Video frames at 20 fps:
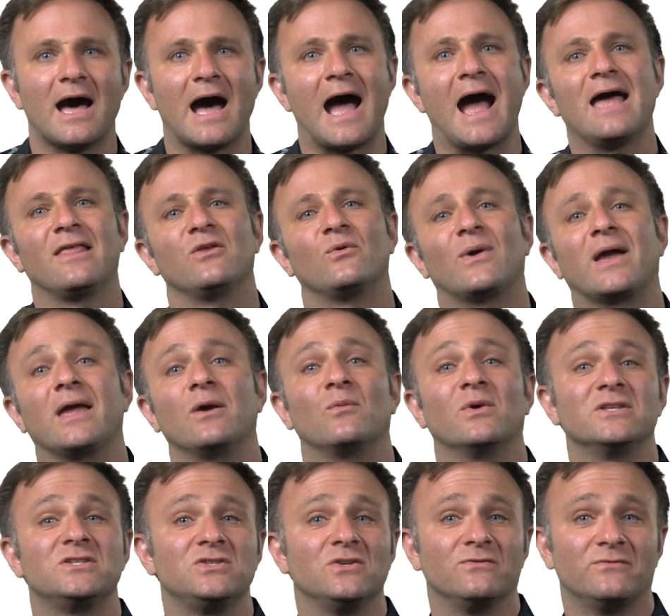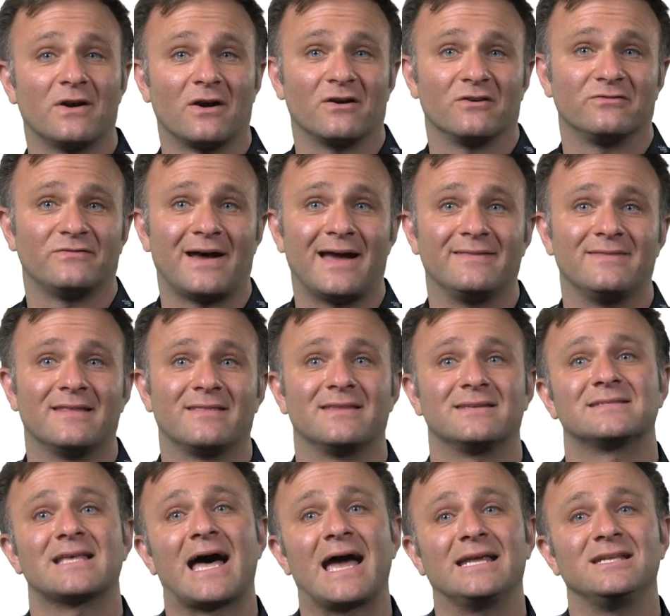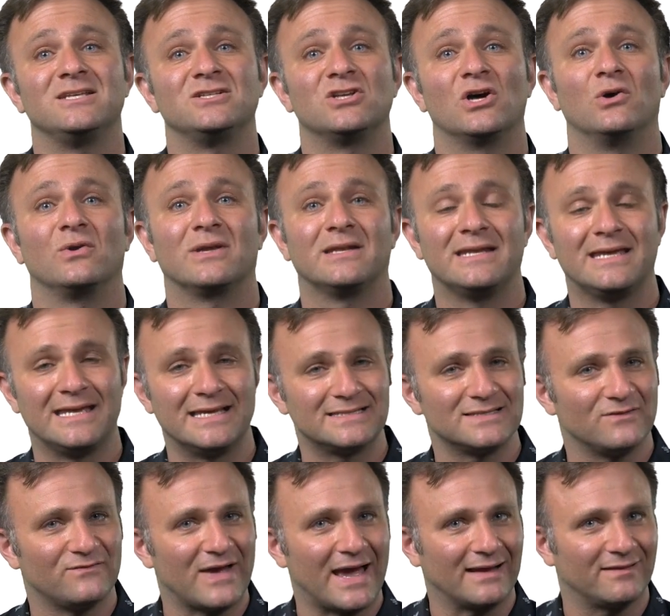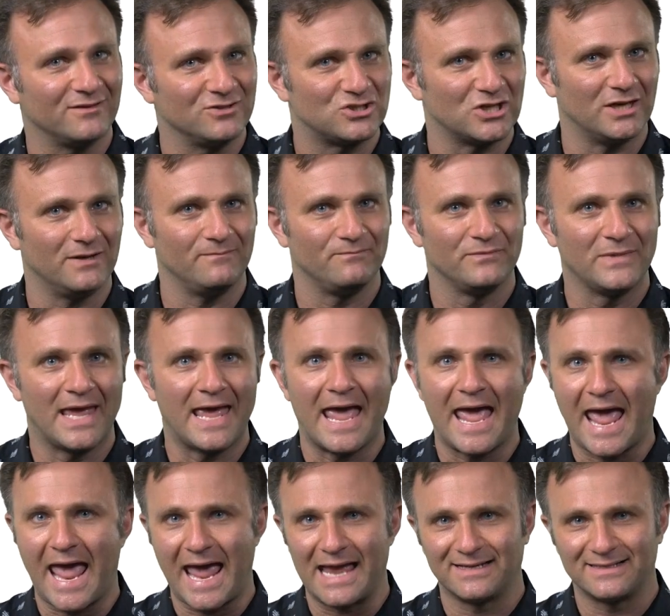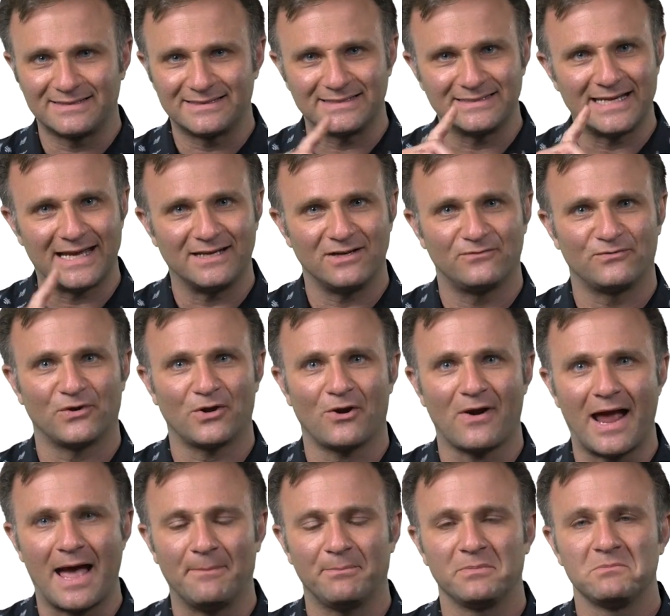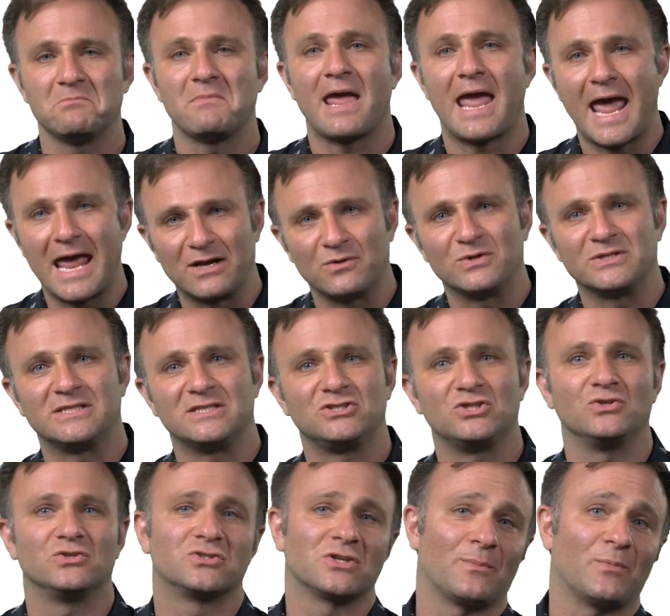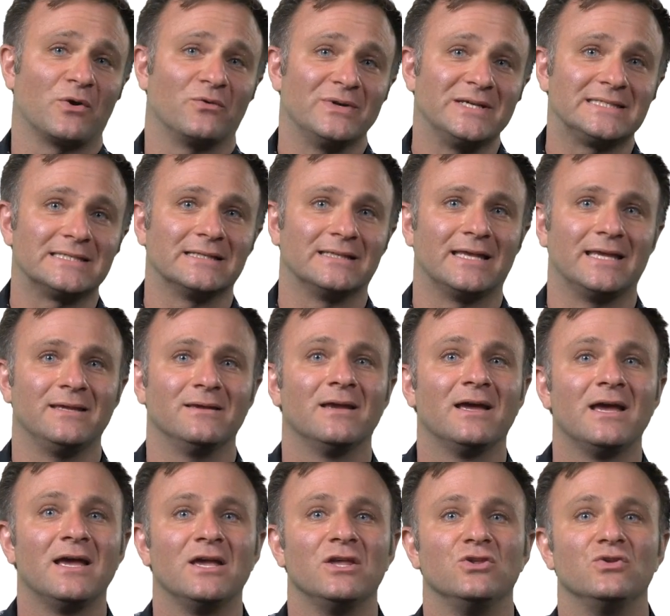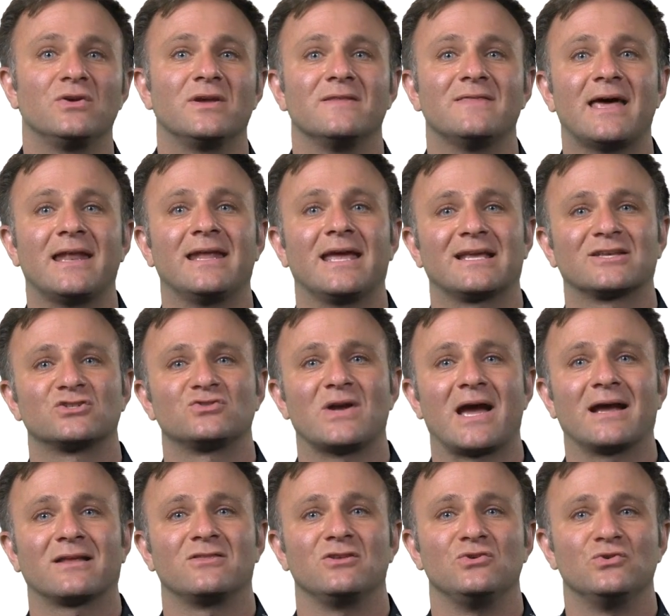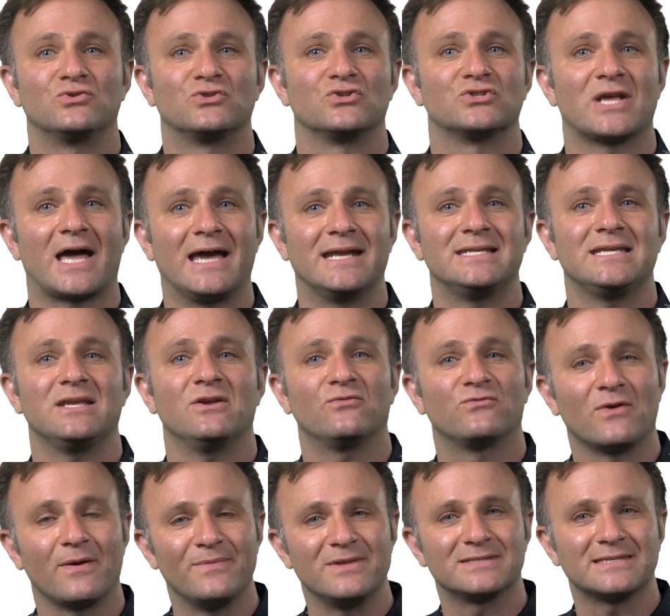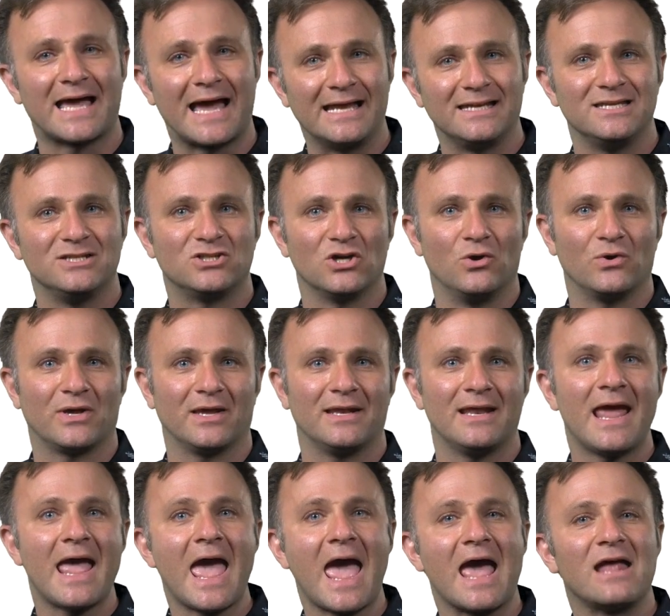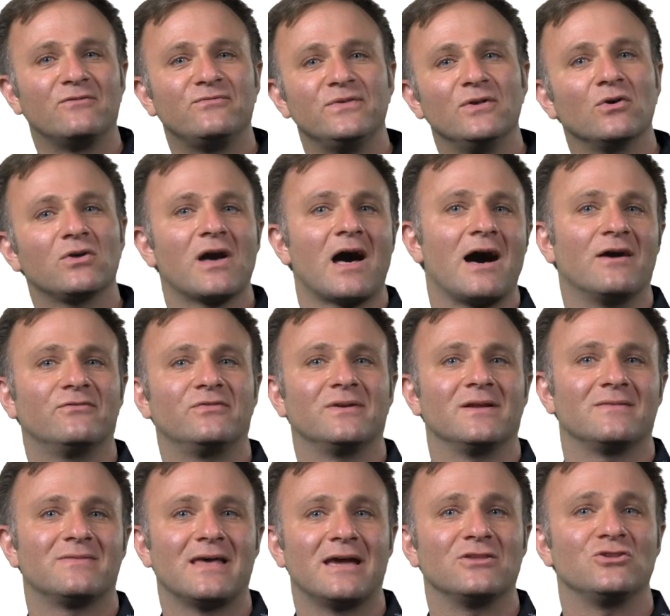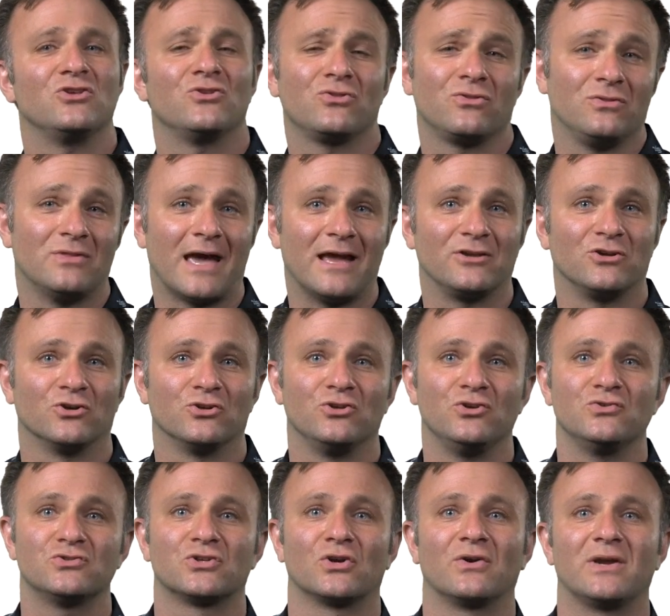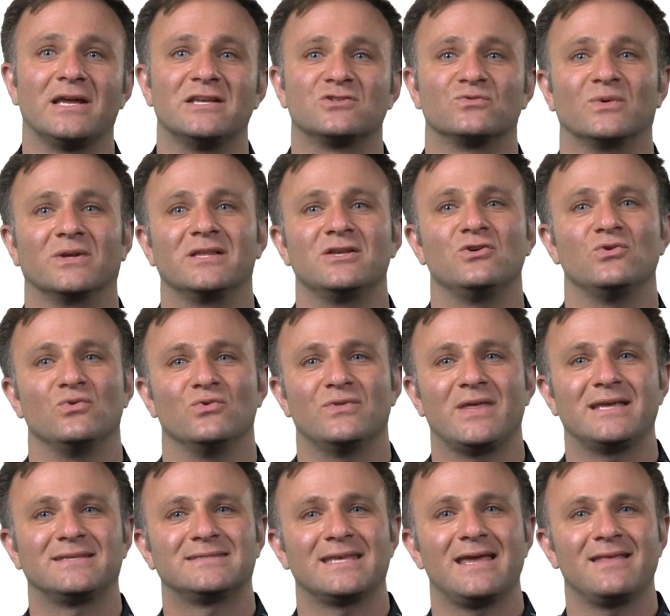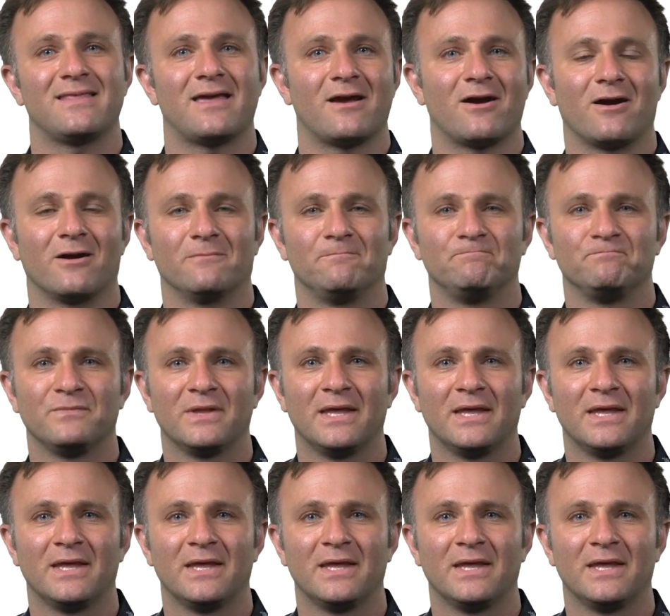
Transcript: Either way, once you've verified that this I D token is in fact legit, and it's intended for your app, and it was issued somewhat recently, you can then extract the user's I D from this I D token and feel confident that, you, that your user is really who they say they are.